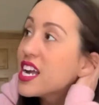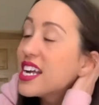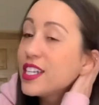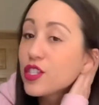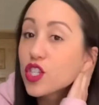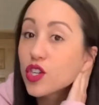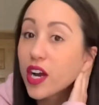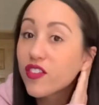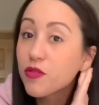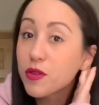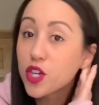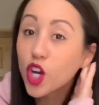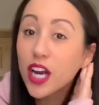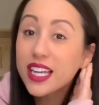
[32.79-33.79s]
It's driving me
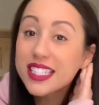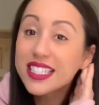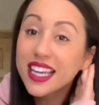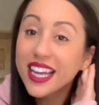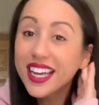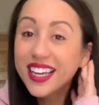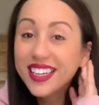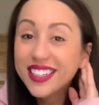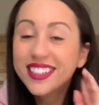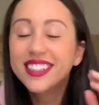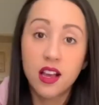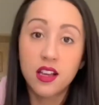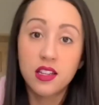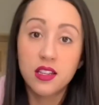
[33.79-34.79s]
crazy.
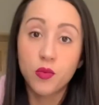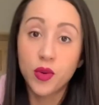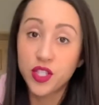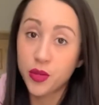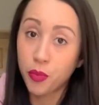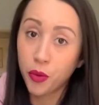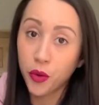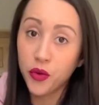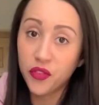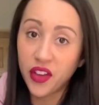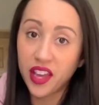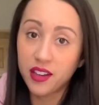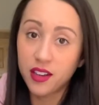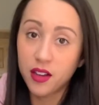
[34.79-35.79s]
Was it
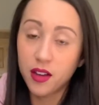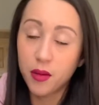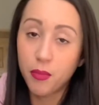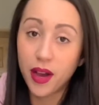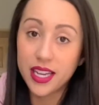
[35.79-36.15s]
proven by a